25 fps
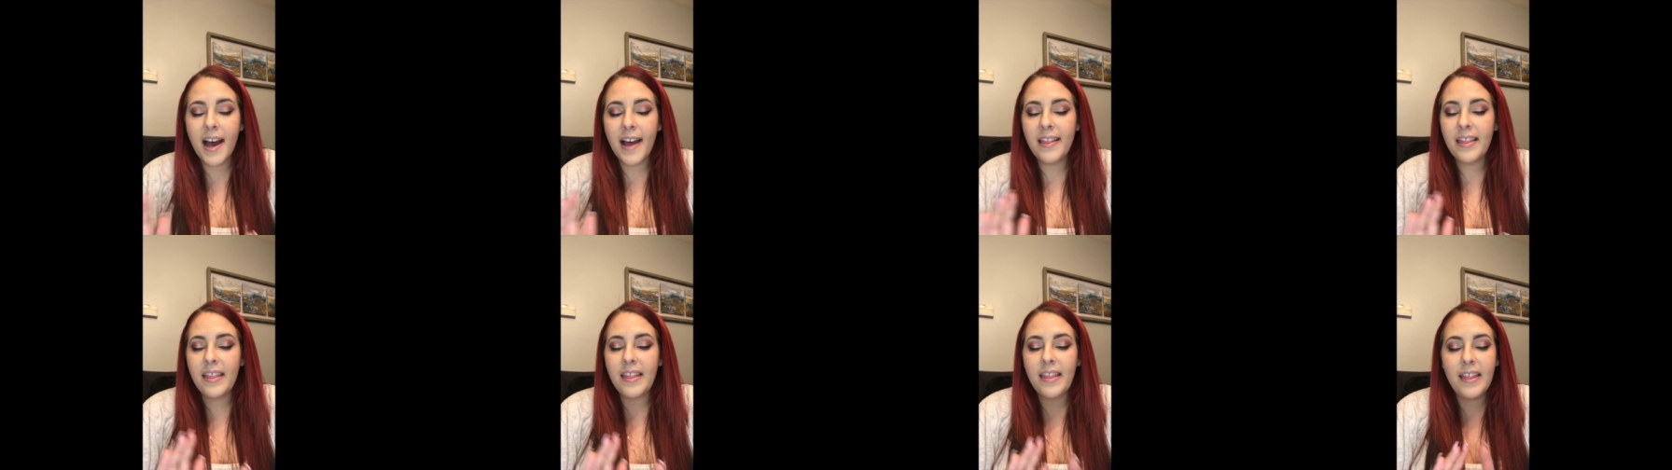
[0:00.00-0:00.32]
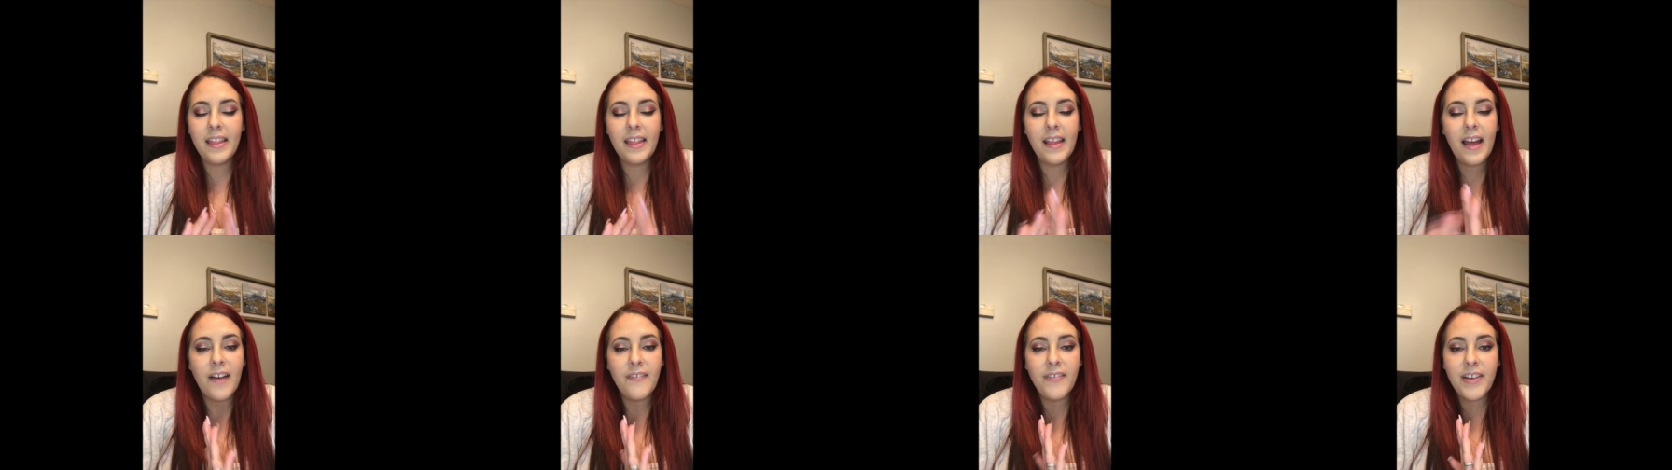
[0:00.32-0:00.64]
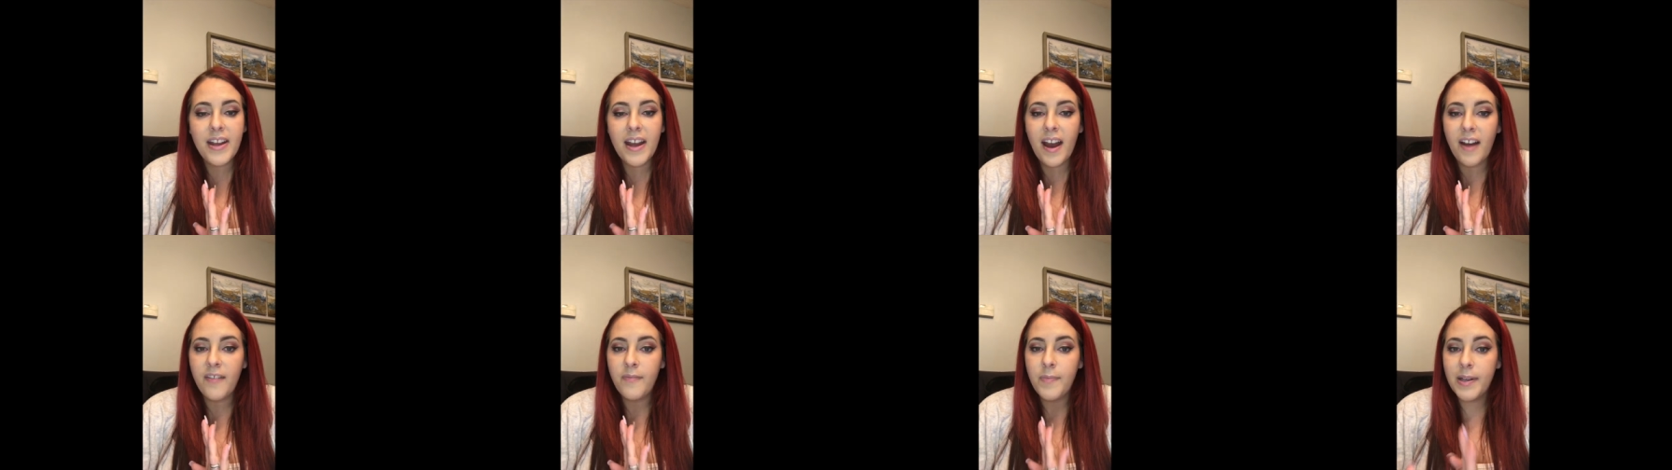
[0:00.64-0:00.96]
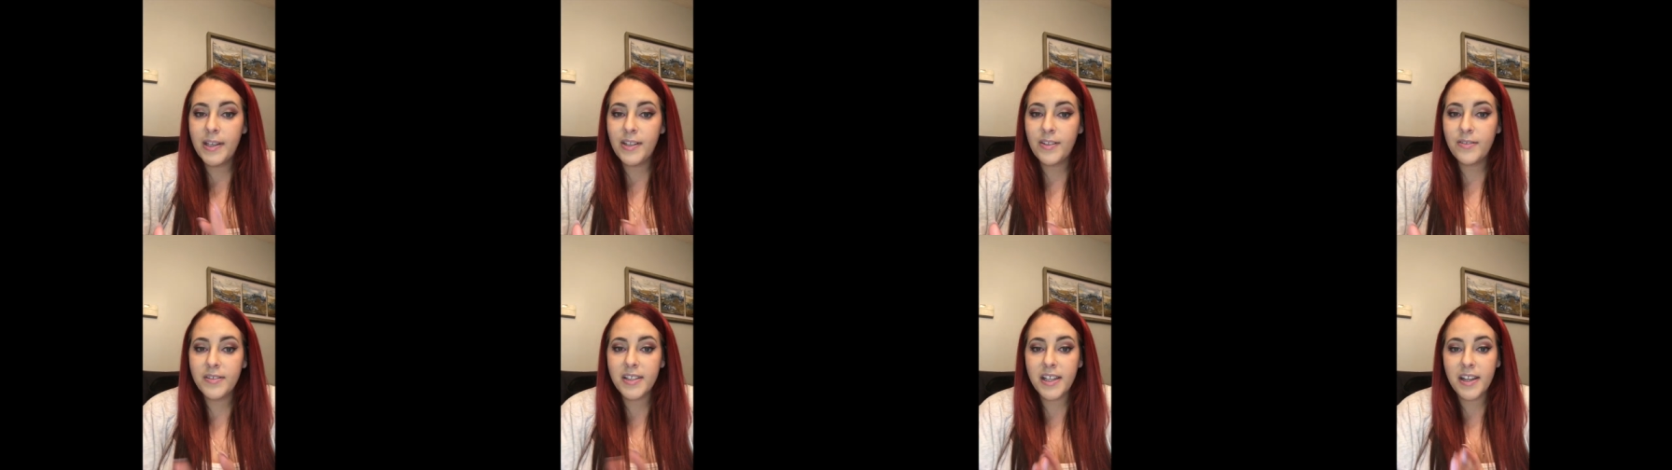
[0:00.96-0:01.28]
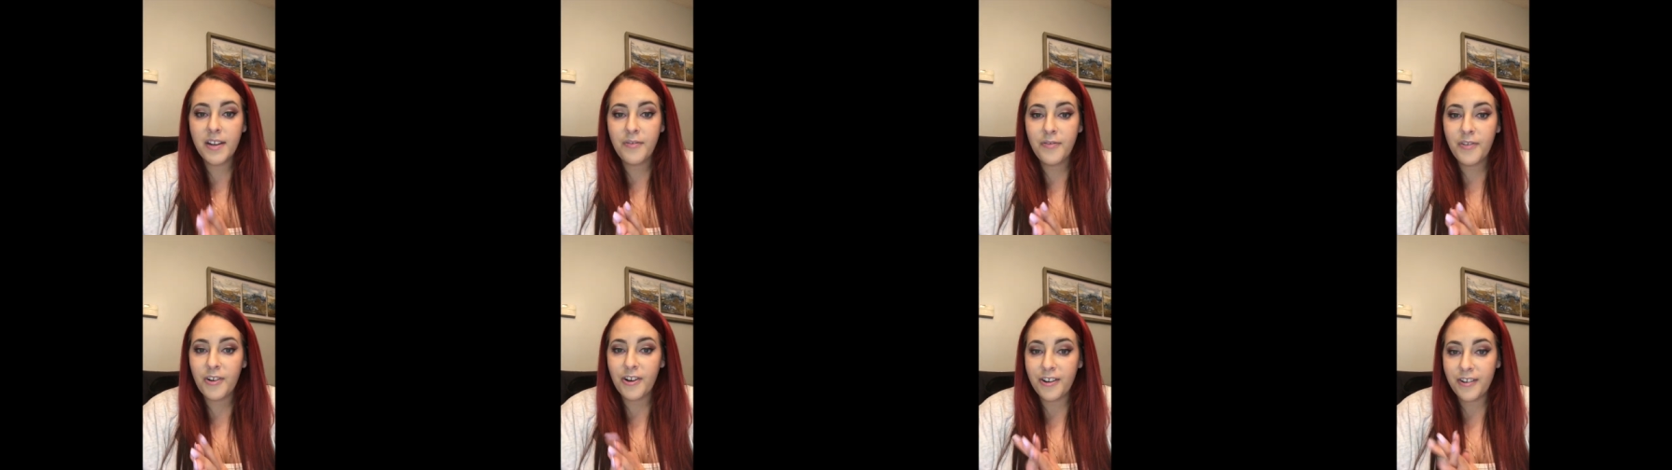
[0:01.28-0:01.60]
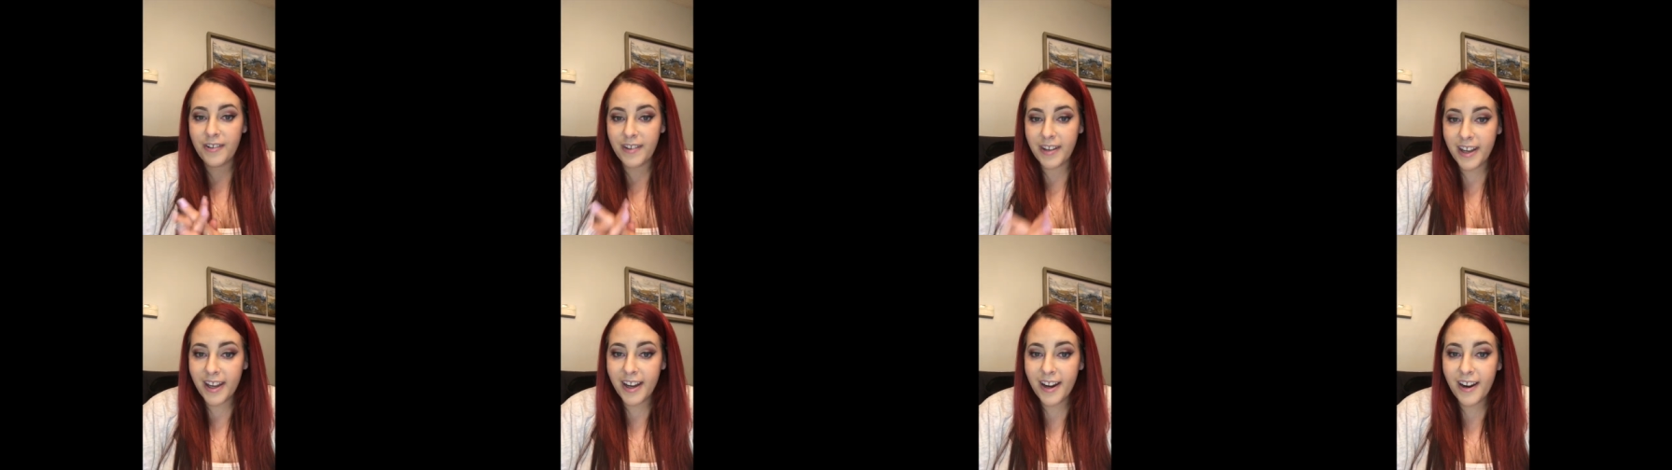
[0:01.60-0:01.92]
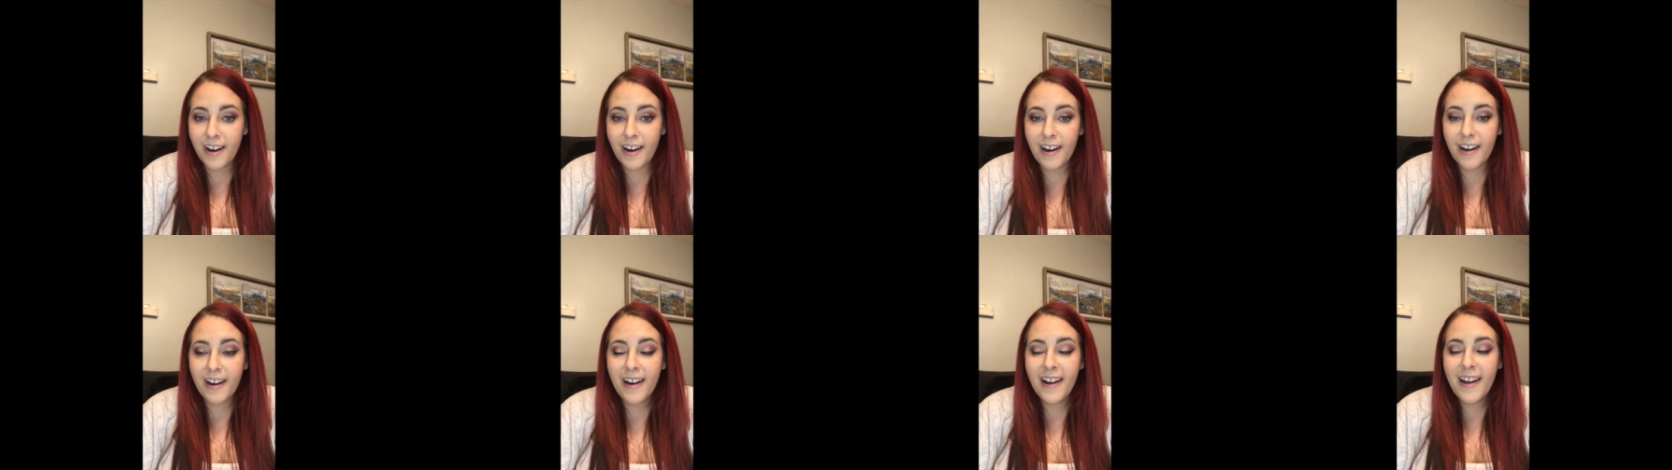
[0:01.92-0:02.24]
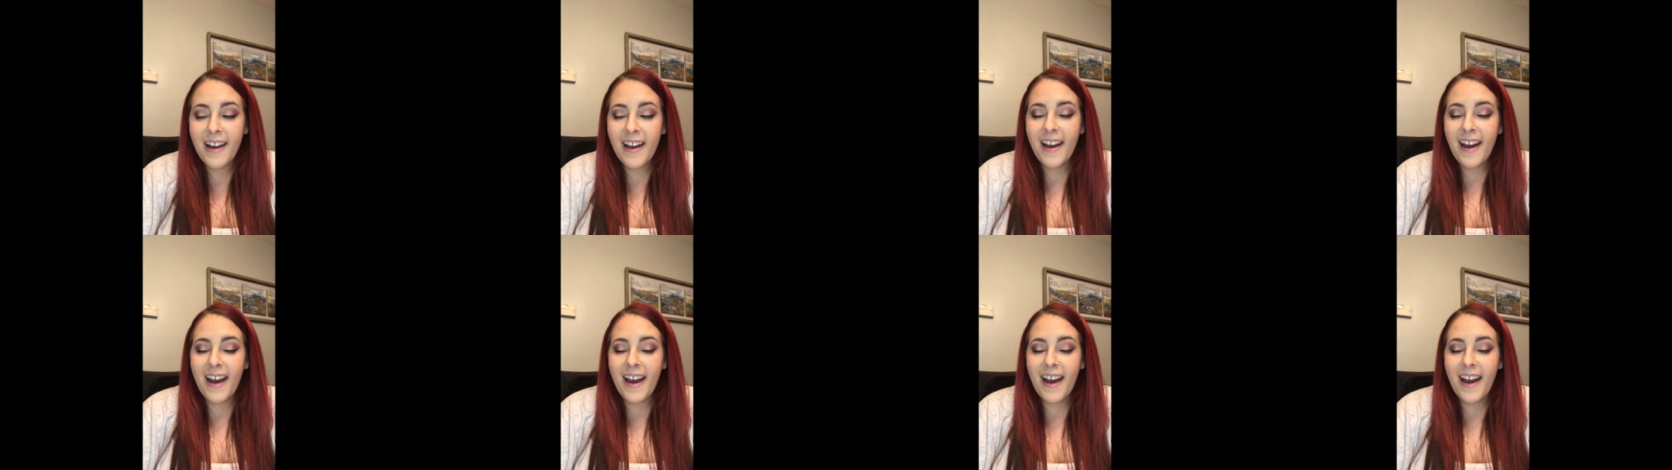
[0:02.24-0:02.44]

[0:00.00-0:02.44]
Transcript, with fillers: I love it. I've been using it for a year.